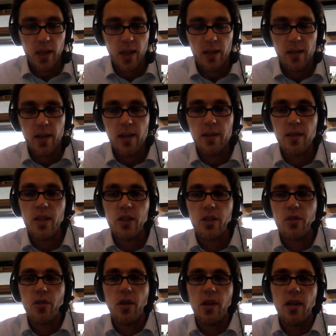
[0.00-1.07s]

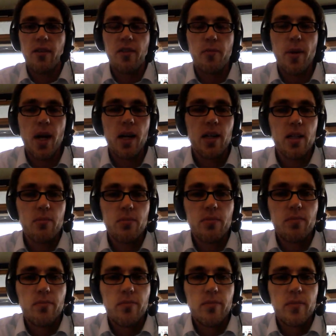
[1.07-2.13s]
ignition talk at the Barcamp
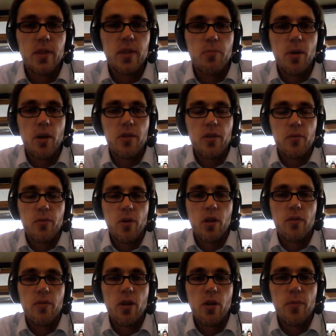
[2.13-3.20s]

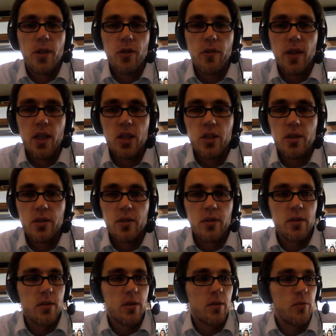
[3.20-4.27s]
about the role of open
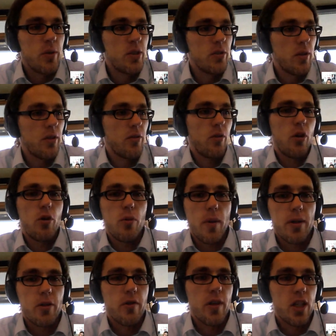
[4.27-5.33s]
education resource
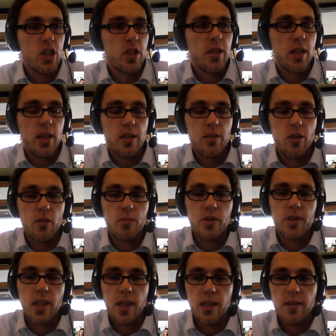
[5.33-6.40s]
or education and
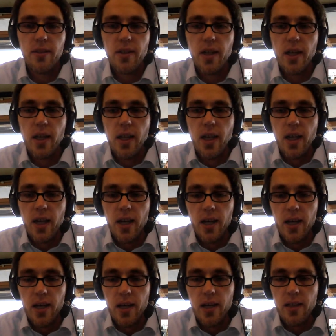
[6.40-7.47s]
open science.
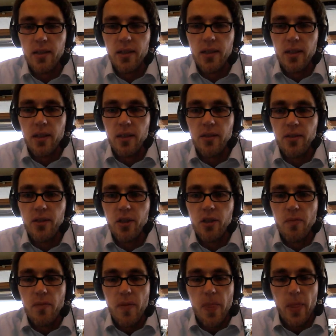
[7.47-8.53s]
And
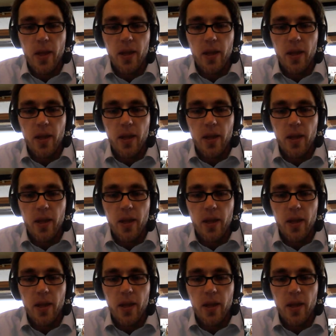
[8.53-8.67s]
so